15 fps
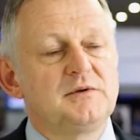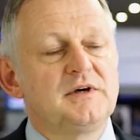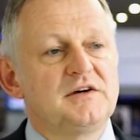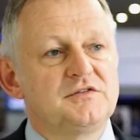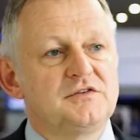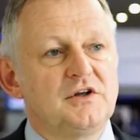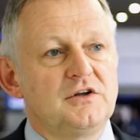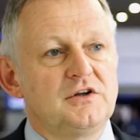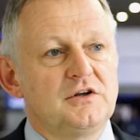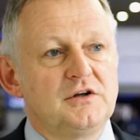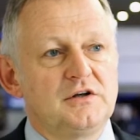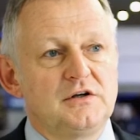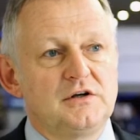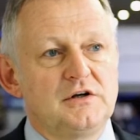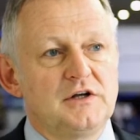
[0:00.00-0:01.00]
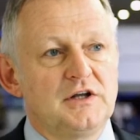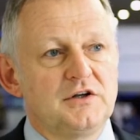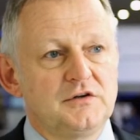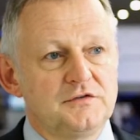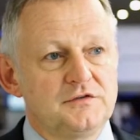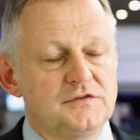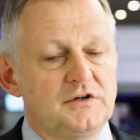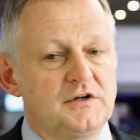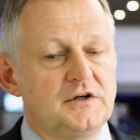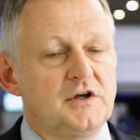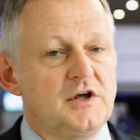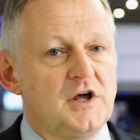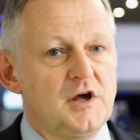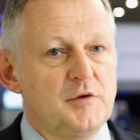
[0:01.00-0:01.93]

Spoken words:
We have done a lot of